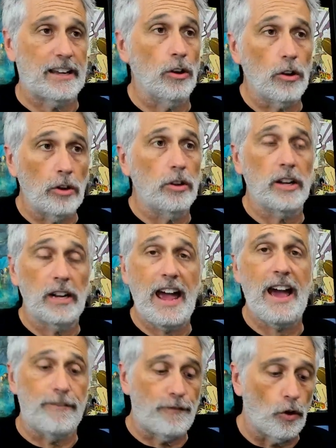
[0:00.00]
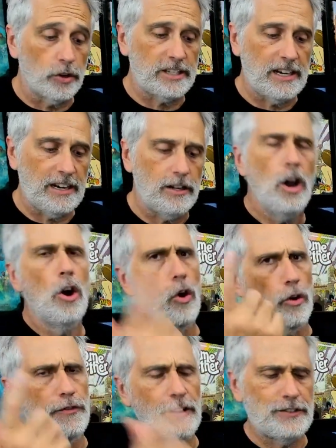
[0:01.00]
You're only going to have fourteen
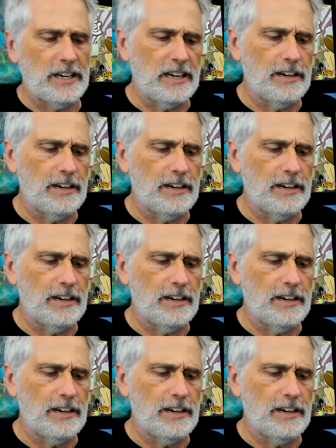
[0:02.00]
or fifteen,